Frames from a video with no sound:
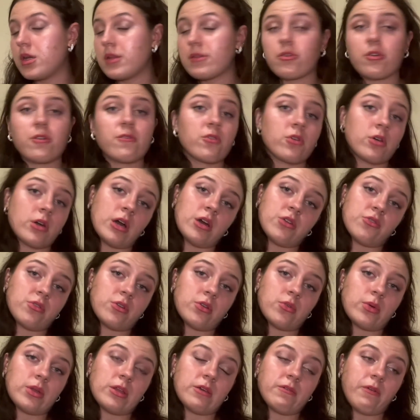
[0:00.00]
it's over
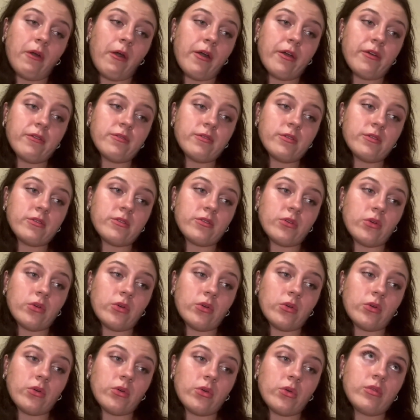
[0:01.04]
125
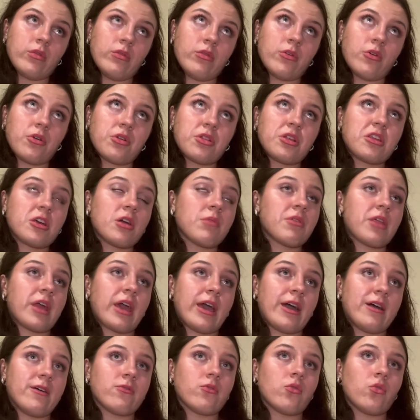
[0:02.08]
so the only time that i
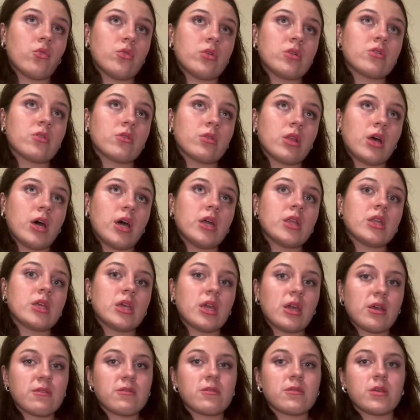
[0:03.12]
have ordered online
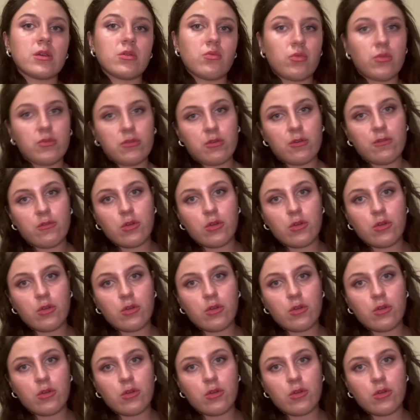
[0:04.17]
yes it was over